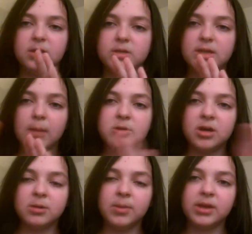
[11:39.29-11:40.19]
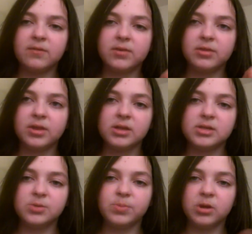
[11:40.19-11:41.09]
Stop trying to make everything
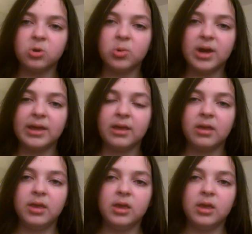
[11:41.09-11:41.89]
super kawaii.